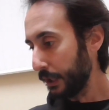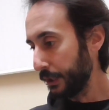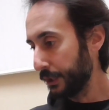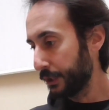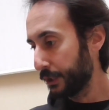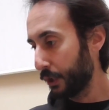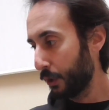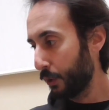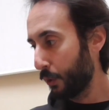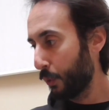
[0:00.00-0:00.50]

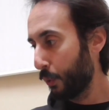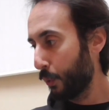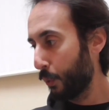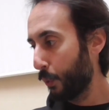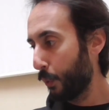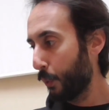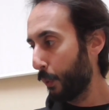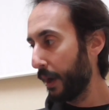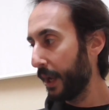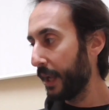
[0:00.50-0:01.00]

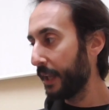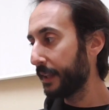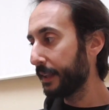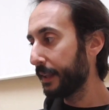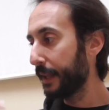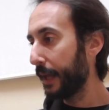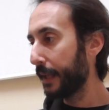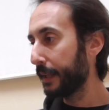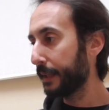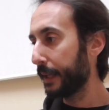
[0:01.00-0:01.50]
So
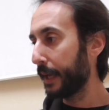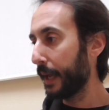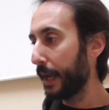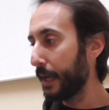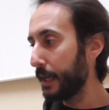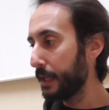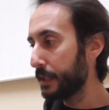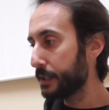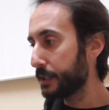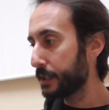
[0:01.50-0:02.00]
in that
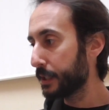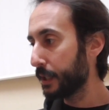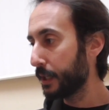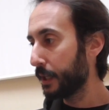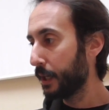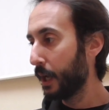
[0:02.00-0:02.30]
case,